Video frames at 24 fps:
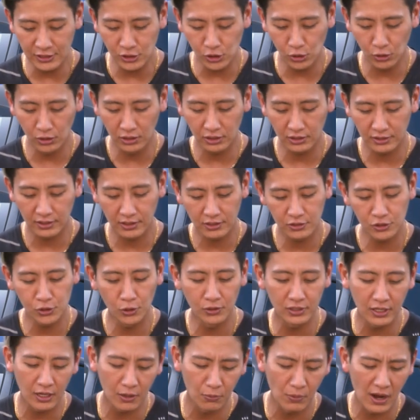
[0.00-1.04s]
Short
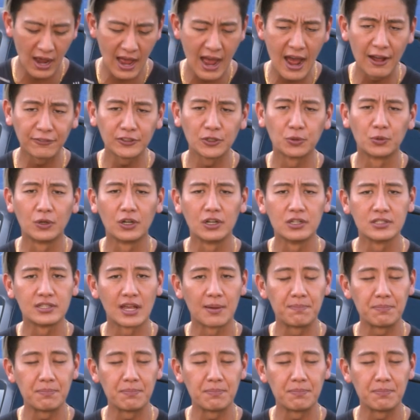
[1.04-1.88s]
there a while afterwards,